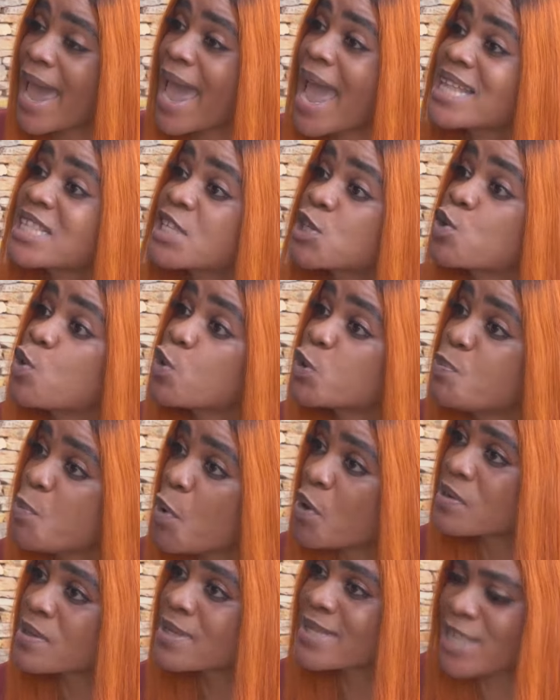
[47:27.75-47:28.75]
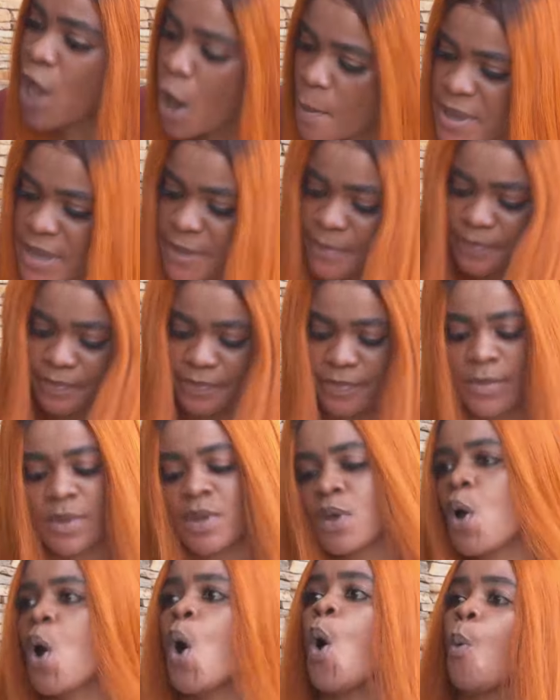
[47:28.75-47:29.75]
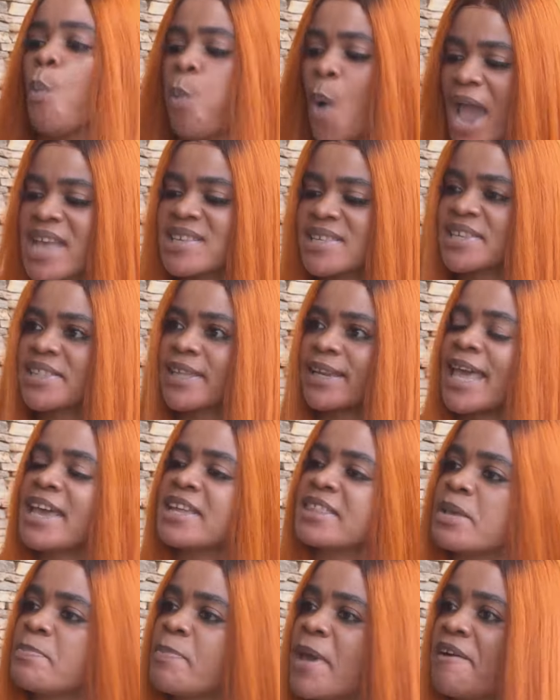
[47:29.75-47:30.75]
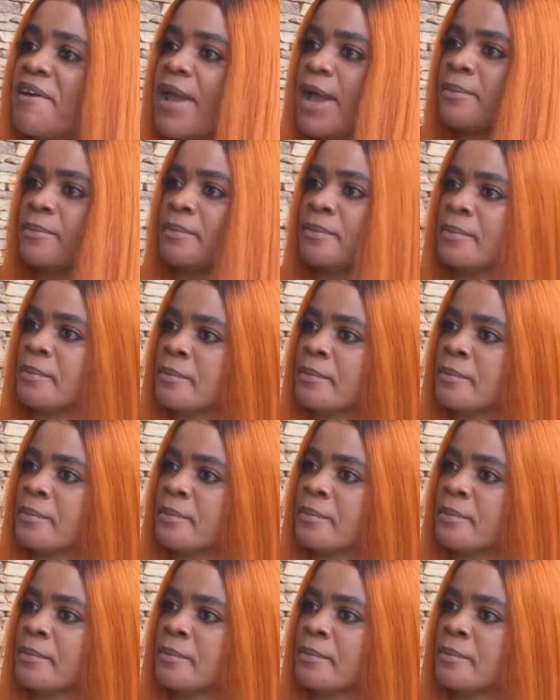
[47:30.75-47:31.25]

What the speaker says: 8 good months. Tell me, why is he delaying the burial?